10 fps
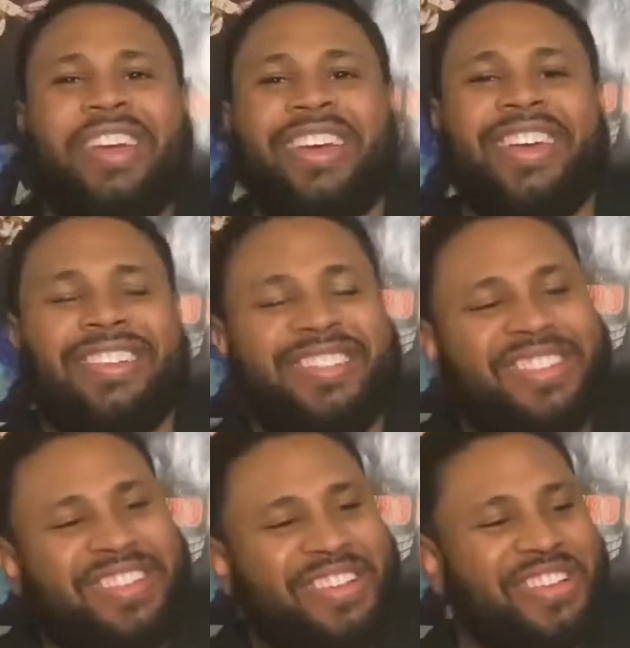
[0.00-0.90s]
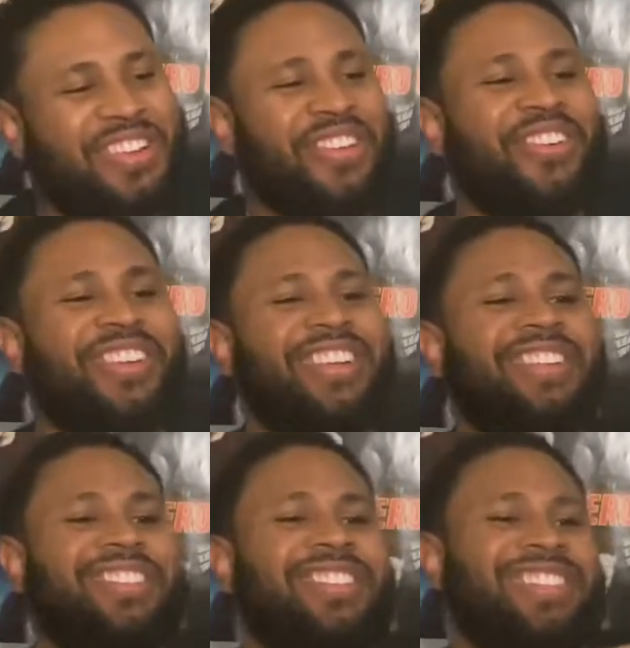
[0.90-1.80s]
guys, here it
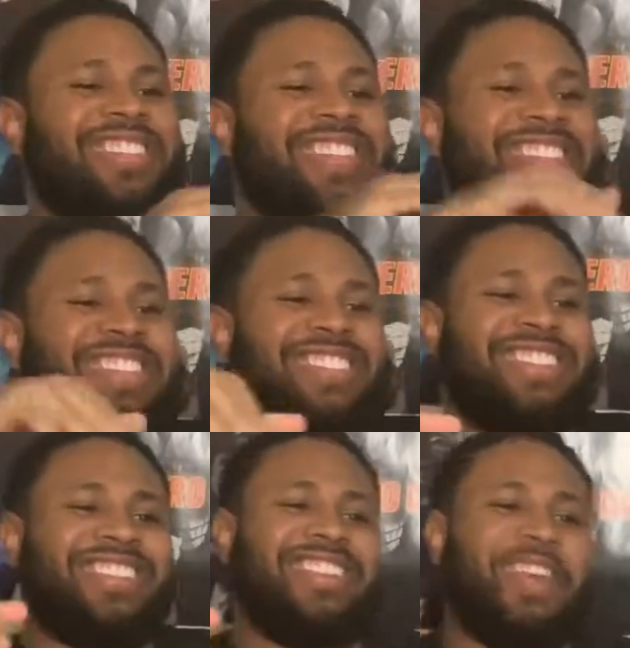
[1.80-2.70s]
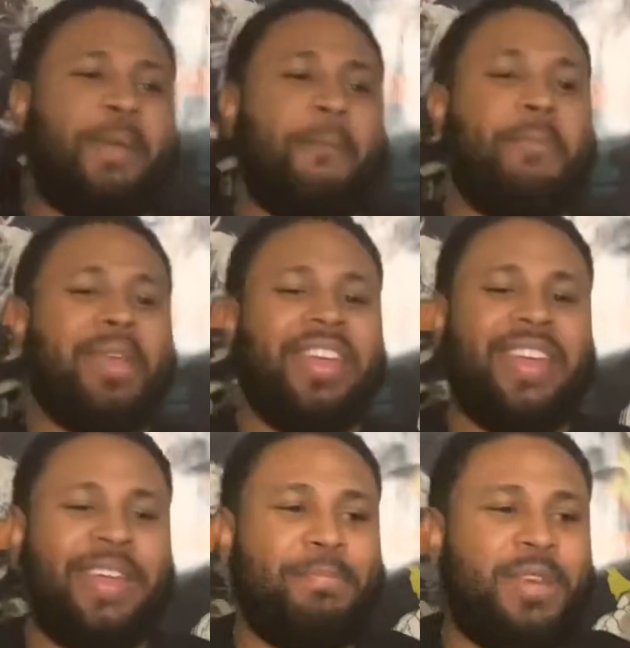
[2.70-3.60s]
is. This is a
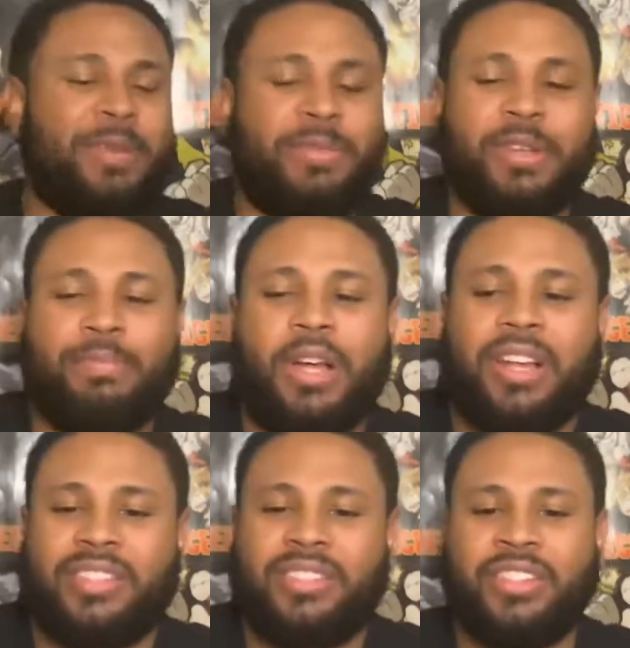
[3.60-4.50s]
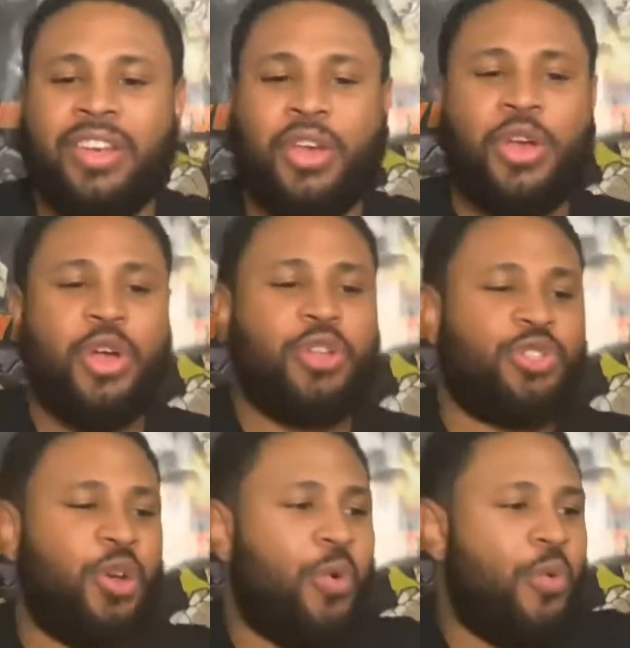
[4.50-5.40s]
big box.
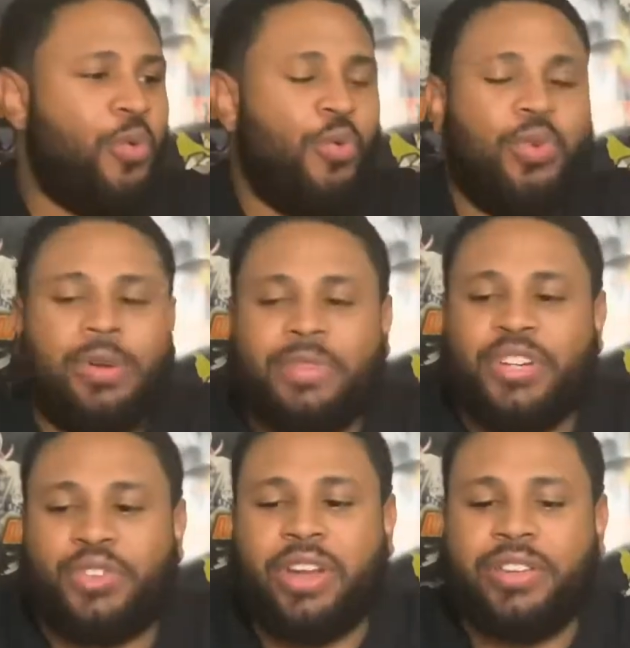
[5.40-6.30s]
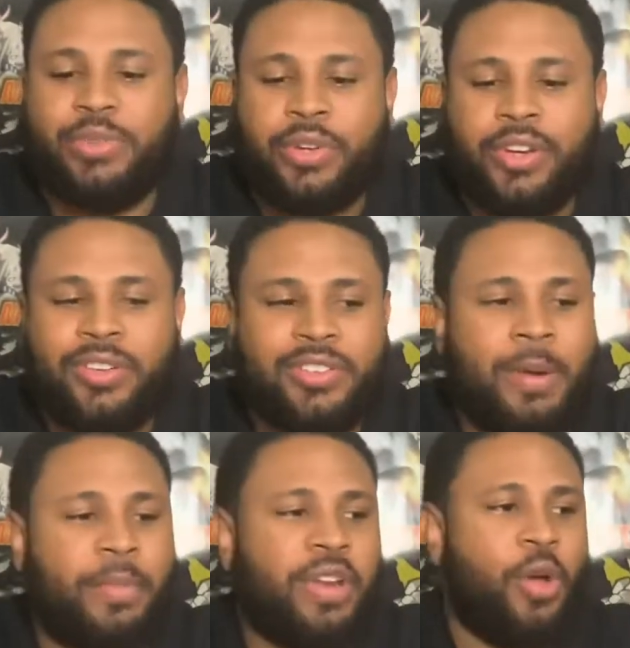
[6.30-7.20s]
So what I'm going to try to do here is
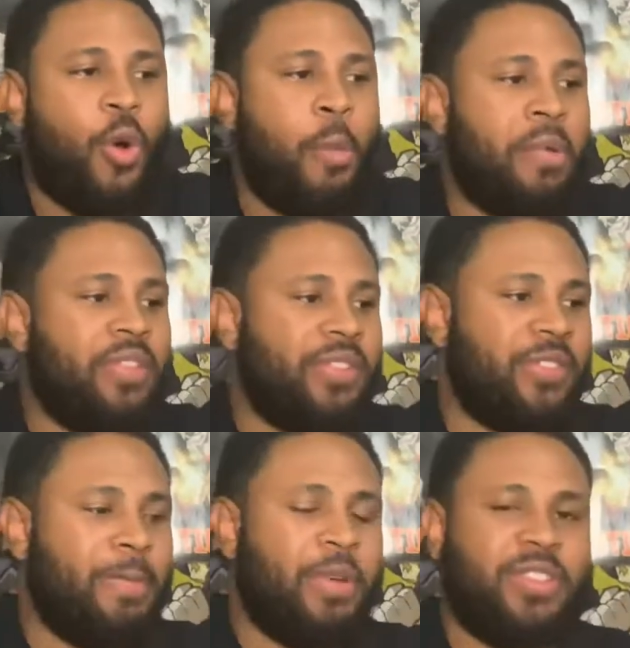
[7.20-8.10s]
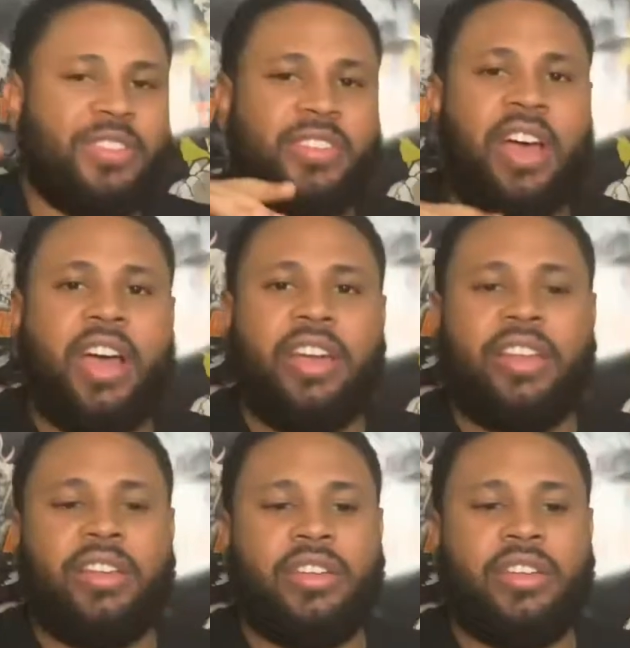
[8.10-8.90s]
I'm going to open this up on the side,